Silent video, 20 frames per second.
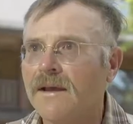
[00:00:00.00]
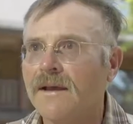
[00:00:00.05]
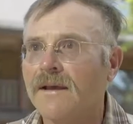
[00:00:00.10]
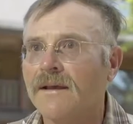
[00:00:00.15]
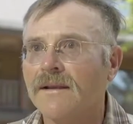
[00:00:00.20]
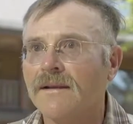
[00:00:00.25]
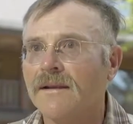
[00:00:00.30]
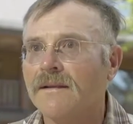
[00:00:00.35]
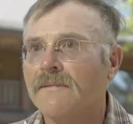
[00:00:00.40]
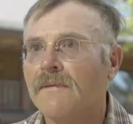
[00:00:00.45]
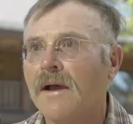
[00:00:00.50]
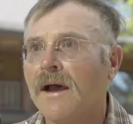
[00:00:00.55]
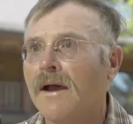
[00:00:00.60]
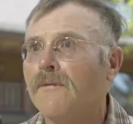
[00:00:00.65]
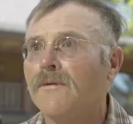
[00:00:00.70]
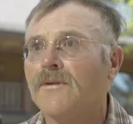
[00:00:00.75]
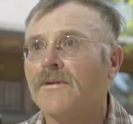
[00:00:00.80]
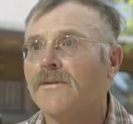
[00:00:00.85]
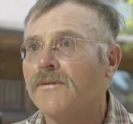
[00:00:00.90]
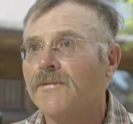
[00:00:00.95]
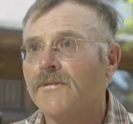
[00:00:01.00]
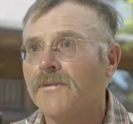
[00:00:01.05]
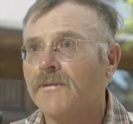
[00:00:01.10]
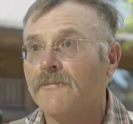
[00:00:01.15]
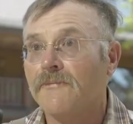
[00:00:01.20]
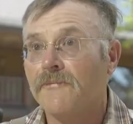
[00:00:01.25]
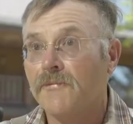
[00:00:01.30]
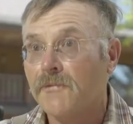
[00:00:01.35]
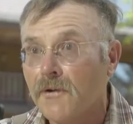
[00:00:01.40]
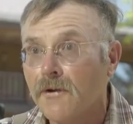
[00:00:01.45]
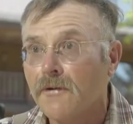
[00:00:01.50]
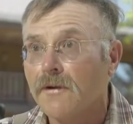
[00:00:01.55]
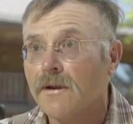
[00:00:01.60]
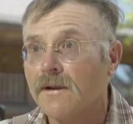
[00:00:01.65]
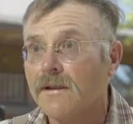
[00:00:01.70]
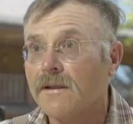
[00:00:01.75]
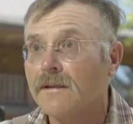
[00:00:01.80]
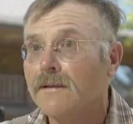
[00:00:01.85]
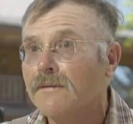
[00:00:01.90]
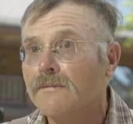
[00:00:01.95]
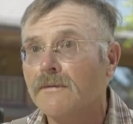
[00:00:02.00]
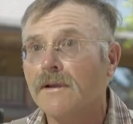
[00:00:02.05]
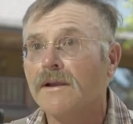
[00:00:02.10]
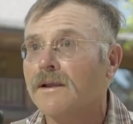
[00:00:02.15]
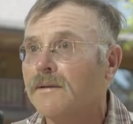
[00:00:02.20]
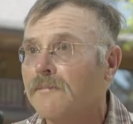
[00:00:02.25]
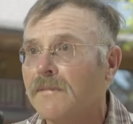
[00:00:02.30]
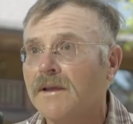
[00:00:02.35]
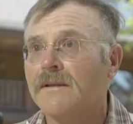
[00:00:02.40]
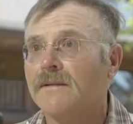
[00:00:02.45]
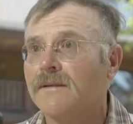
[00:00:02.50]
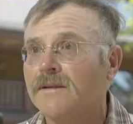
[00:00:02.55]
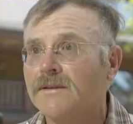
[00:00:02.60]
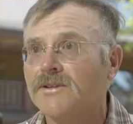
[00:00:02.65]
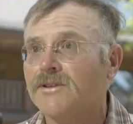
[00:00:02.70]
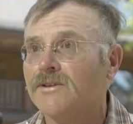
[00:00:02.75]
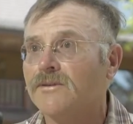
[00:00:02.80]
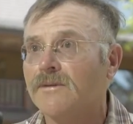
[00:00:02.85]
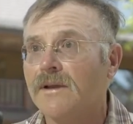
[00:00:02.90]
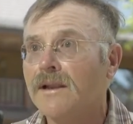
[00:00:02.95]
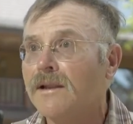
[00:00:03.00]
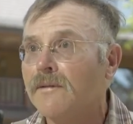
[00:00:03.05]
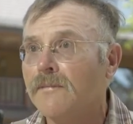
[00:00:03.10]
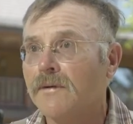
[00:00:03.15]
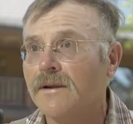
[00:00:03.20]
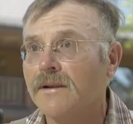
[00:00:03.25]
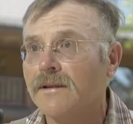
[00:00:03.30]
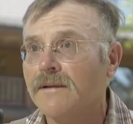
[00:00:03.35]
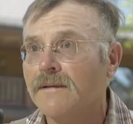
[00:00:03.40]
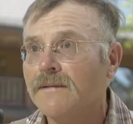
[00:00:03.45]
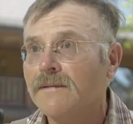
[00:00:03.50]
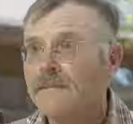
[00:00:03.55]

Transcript: and I would thoroughly recommend this to anybody.